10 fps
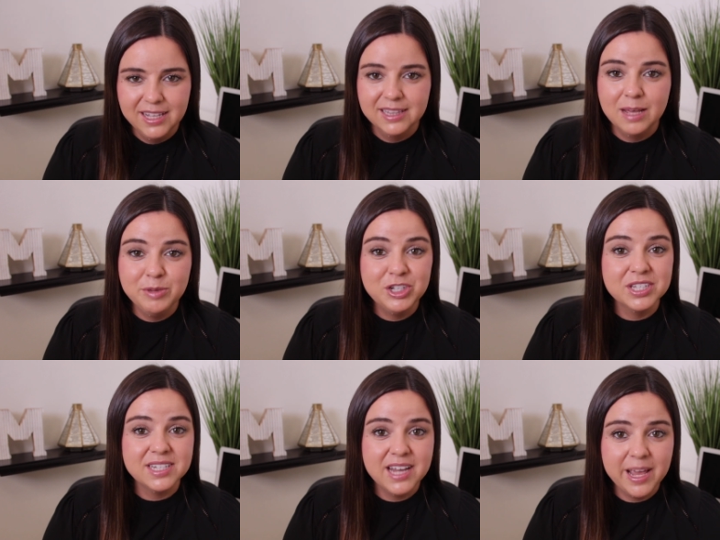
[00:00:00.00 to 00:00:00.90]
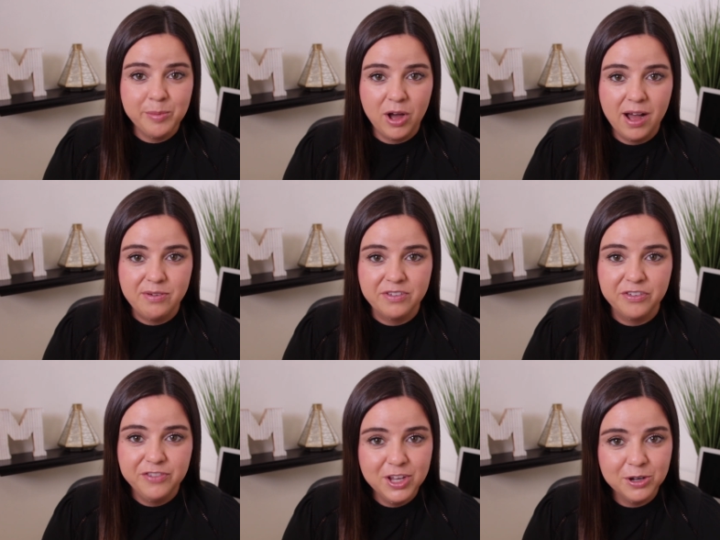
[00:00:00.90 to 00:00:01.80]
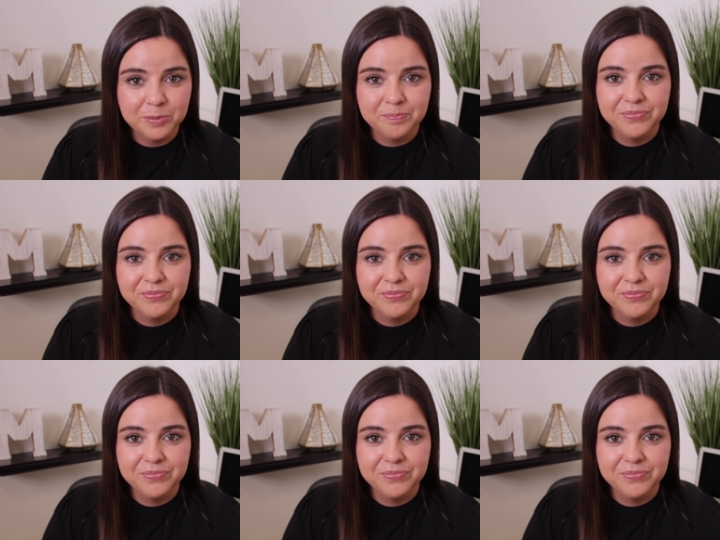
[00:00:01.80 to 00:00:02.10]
Let me just name off of a few.